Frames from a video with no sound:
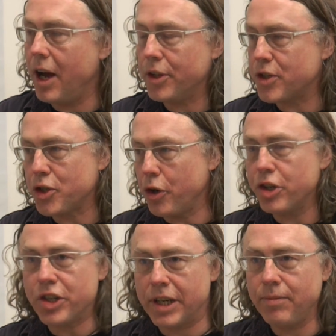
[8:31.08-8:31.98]

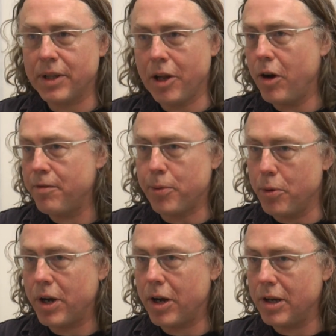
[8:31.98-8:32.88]
astonishing live
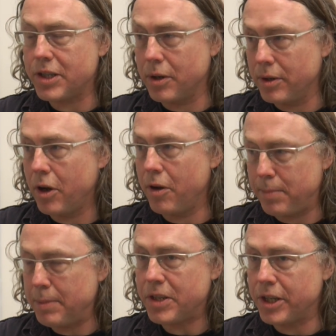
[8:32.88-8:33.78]
broadcast on live
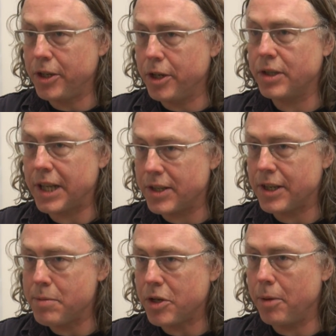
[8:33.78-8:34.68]
BBC News at the
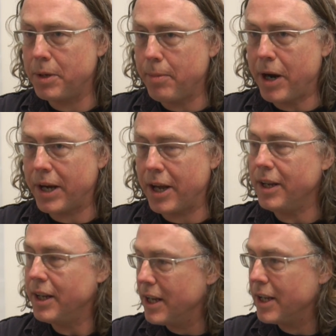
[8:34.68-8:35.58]
same time in
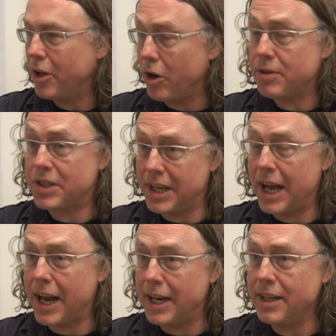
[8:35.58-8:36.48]
America, live
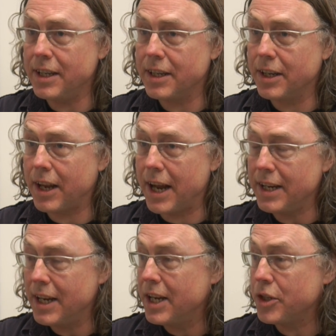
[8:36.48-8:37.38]
CNN,
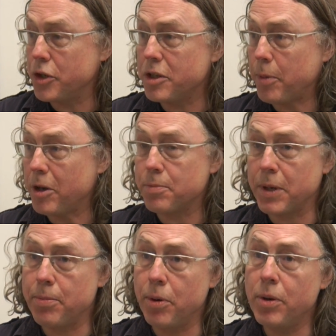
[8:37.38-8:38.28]
okay? 2
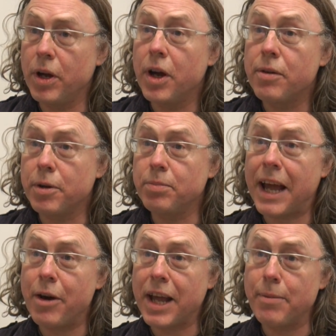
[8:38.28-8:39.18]
spokespeople from
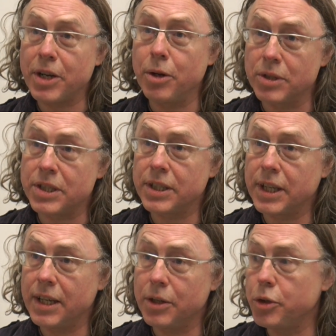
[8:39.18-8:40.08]
Dow Chemicals,
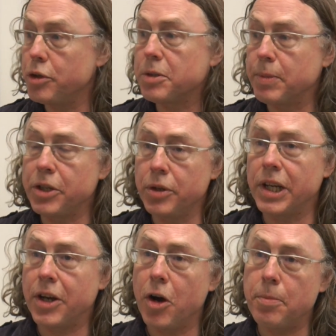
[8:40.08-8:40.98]
yeah, who used to be
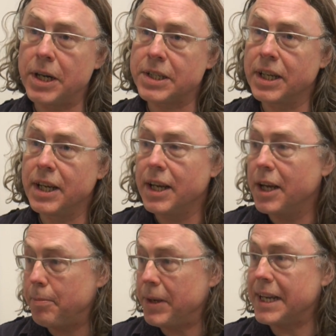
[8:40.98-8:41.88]
Union Carbide,
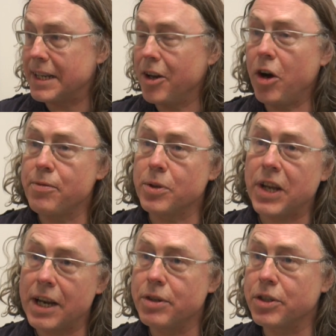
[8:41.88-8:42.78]
appeared live on
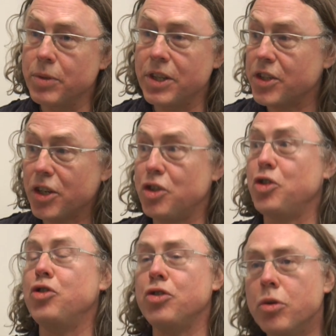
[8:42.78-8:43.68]
television with this
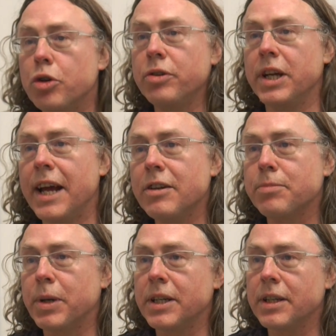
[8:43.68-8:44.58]
extraordinary
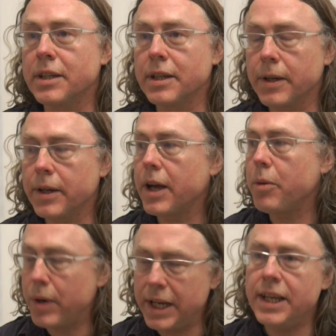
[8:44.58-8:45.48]
announcement.
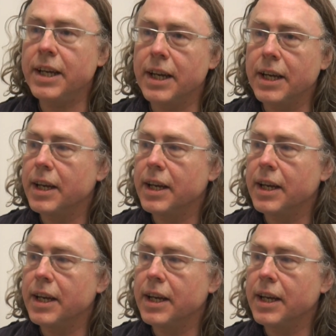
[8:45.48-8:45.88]
Okay, we